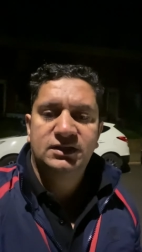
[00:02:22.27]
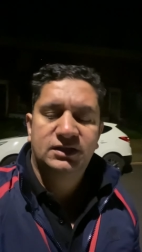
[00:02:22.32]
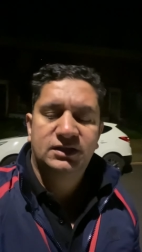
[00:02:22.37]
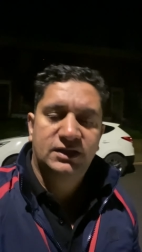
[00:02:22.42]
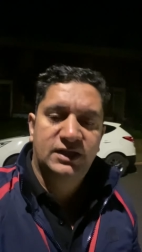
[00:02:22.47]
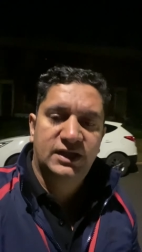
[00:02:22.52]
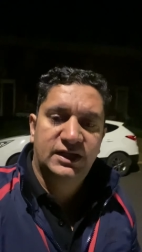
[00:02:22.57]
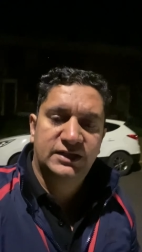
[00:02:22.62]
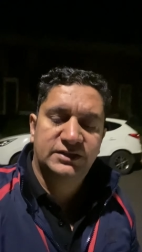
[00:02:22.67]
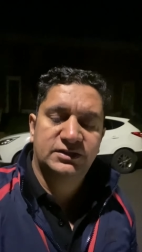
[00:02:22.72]

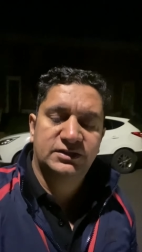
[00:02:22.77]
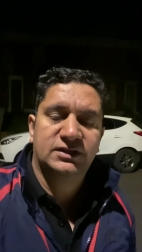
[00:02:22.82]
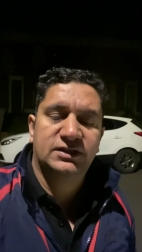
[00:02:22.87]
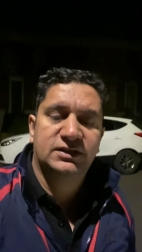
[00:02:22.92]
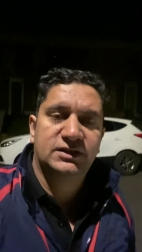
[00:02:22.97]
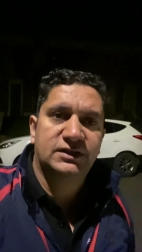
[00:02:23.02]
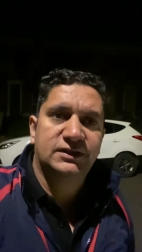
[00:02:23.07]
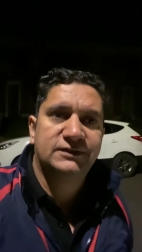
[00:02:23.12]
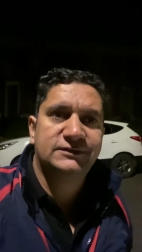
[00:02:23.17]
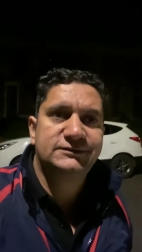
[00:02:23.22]
and
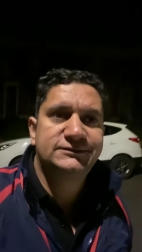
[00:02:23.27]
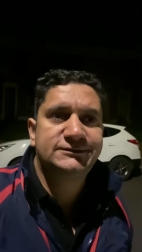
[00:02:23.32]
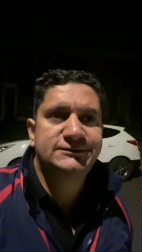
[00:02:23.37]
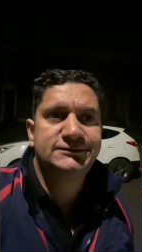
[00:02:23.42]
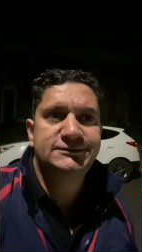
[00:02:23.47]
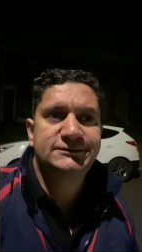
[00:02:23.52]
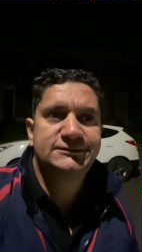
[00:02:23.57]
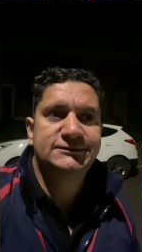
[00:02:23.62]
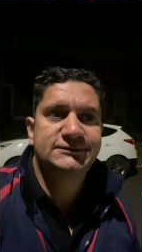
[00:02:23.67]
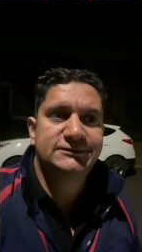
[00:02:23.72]
uh,
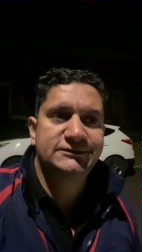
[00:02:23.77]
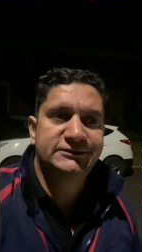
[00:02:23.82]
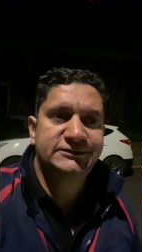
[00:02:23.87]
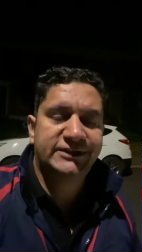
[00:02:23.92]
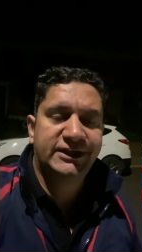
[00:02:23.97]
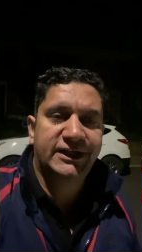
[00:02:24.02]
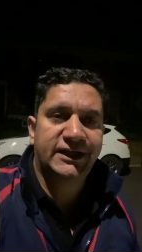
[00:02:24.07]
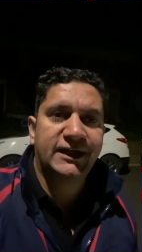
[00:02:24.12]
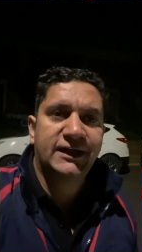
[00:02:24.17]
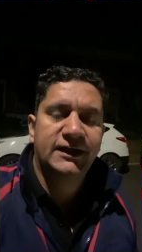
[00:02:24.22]

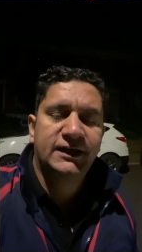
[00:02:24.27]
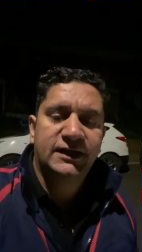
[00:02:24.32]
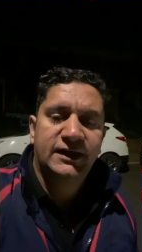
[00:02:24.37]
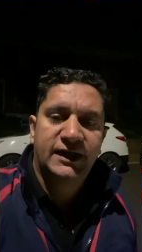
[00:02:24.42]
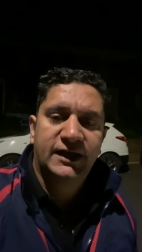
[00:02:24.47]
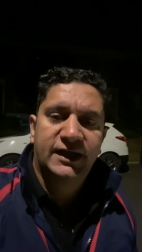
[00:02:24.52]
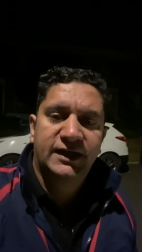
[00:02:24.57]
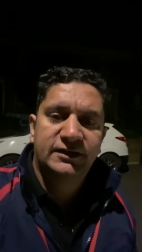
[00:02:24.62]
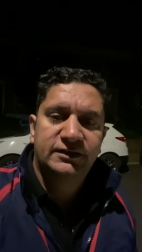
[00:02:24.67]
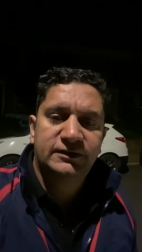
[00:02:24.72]
yeah
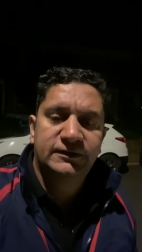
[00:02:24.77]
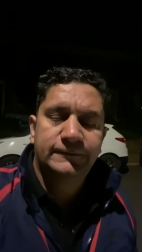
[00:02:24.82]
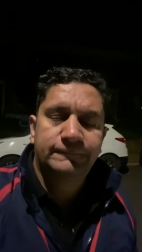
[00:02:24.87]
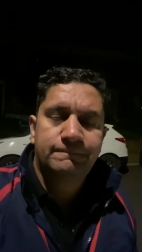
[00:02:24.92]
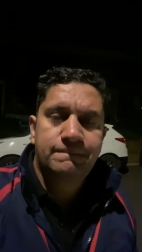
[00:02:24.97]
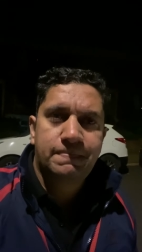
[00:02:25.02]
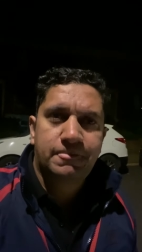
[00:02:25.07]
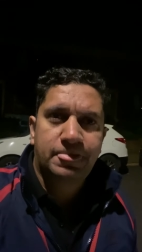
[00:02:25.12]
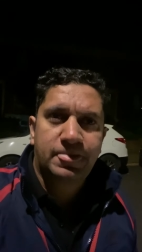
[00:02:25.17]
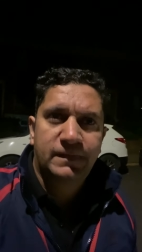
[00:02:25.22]
and uh,
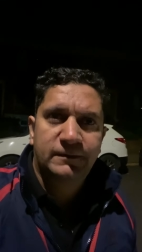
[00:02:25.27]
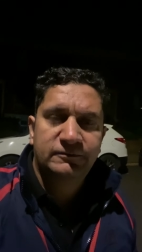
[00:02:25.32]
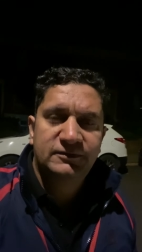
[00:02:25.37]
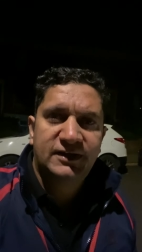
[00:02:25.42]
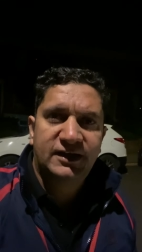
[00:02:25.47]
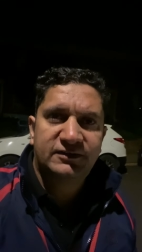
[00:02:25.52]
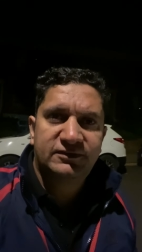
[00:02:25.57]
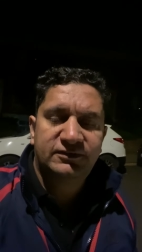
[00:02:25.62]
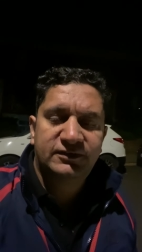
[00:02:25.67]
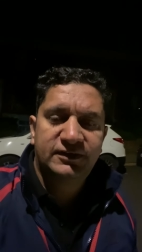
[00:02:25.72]

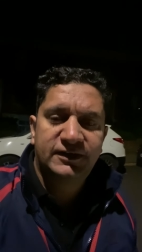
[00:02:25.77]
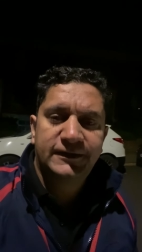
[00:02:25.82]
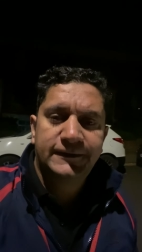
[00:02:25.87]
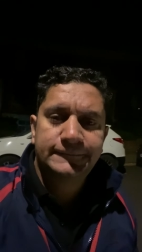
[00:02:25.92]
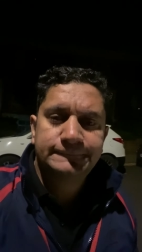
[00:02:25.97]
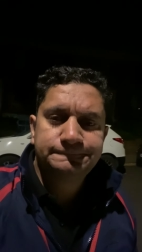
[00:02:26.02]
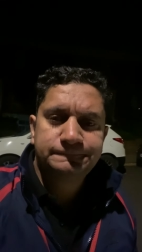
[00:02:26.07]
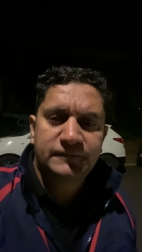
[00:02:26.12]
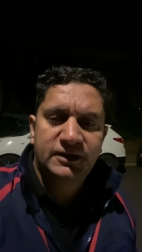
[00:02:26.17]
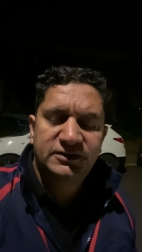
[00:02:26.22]
let's say
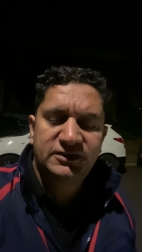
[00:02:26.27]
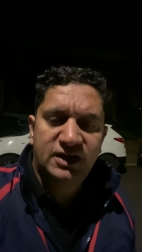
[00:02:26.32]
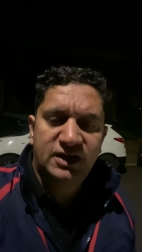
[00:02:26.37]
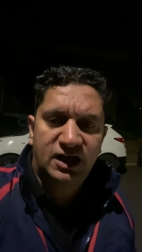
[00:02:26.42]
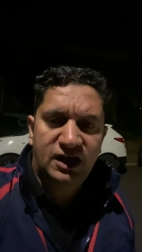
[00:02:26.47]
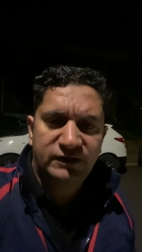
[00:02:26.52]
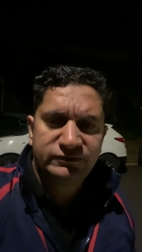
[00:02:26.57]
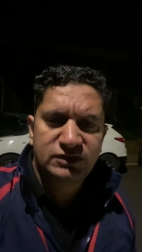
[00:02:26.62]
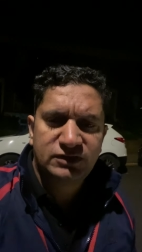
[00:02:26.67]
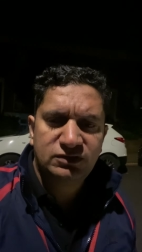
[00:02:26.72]
in the
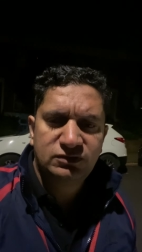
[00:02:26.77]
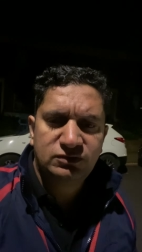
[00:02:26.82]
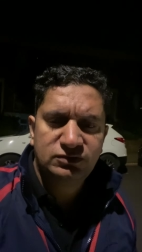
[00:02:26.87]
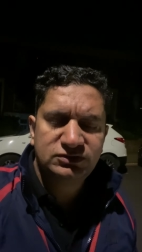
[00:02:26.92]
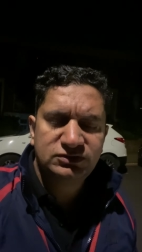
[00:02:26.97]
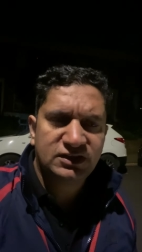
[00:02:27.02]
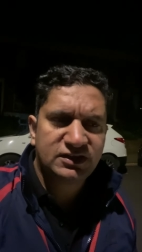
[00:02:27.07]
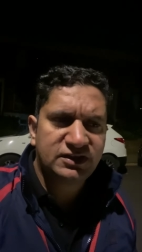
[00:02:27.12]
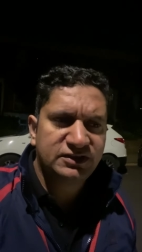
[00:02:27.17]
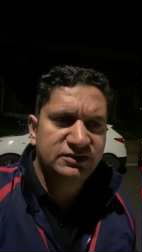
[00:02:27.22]
afternoon
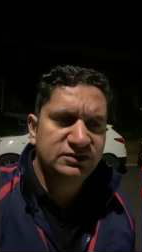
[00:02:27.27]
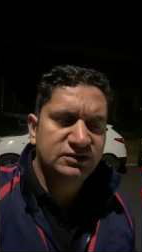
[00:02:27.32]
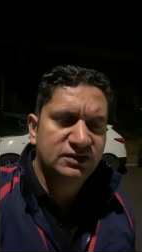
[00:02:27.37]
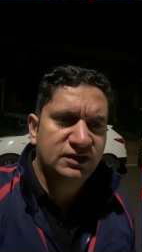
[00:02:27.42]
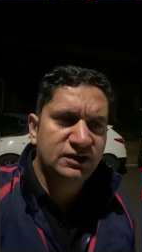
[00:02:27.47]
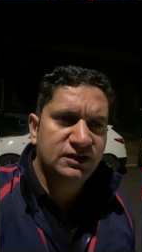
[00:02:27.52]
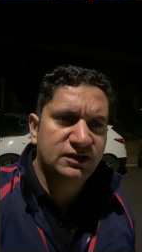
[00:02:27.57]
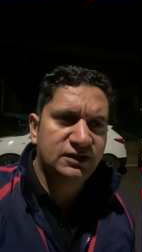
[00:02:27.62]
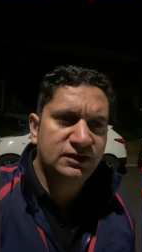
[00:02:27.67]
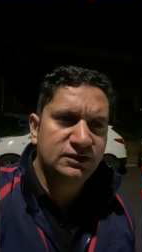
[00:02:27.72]

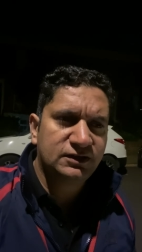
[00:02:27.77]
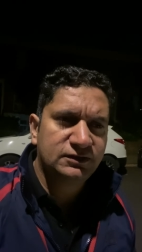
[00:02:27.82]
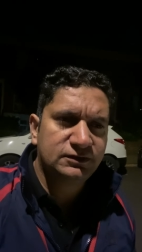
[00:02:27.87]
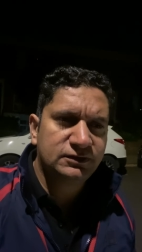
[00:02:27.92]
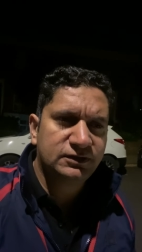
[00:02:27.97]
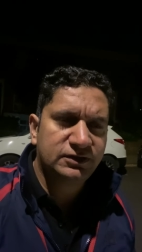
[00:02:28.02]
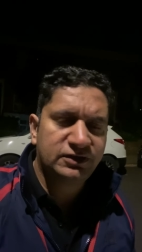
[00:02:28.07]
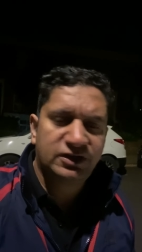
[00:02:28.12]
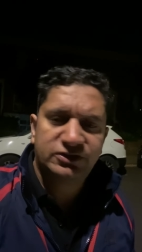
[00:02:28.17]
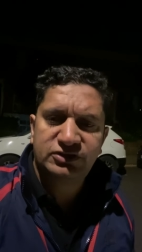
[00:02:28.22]
the
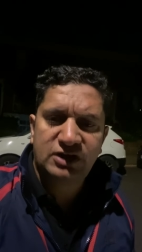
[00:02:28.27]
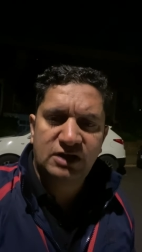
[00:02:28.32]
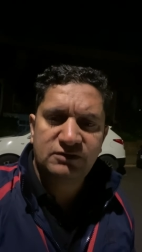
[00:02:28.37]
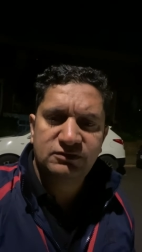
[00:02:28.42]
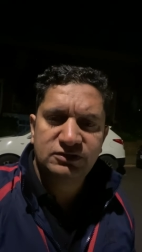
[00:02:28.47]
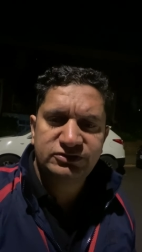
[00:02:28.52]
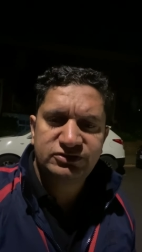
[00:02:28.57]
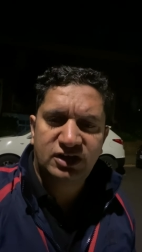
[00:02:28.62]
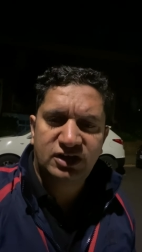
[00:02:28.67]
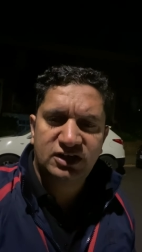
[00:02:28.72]
uh, rush
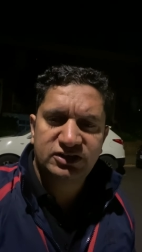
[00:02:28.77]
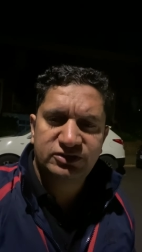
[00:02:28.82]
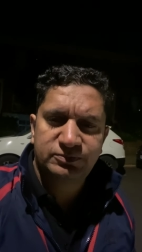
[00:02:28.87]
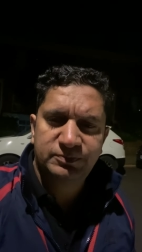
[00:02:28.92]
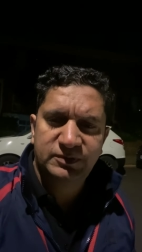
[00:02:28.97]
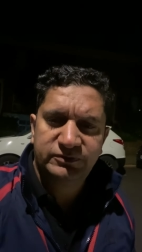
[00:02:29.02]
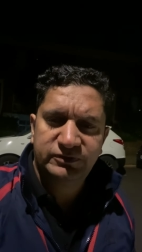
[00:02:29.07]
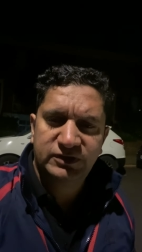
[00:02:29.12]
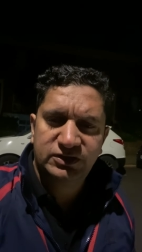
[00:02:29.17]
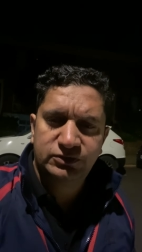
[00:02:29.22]
hour starts
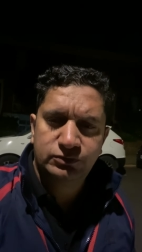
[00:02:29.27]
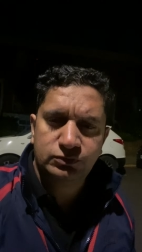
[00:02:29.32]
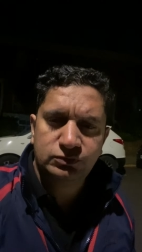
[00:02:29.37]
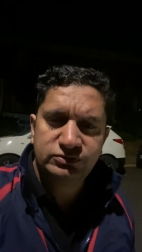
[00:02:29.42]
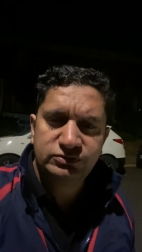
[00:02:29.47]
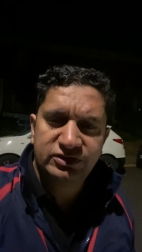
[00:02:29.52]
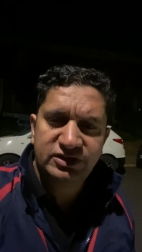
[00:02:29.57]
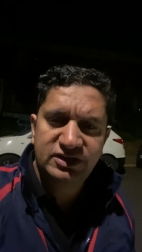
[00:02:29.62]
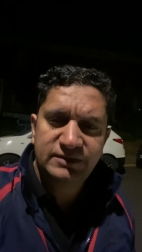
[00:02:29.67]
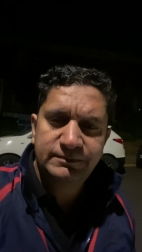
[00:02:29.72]
between 2
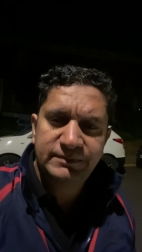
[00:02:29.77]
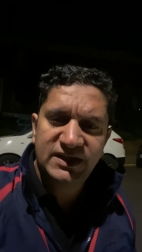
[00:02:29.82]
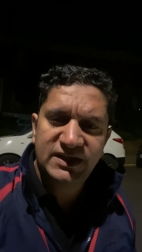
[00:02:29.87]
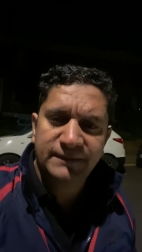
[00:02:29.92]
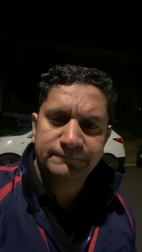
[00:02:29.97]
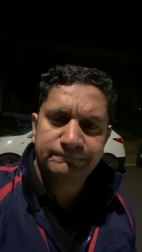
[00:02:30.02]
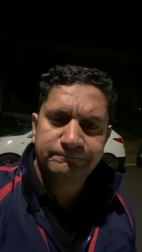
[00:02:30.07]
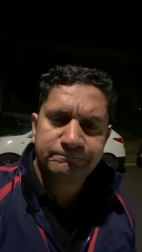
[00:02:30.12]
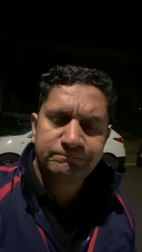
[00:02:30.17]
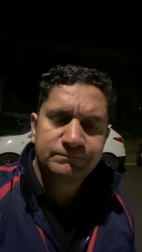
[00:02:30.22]
3
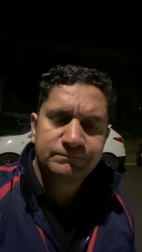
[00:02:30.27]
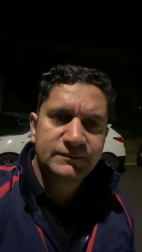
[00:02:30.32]
p.m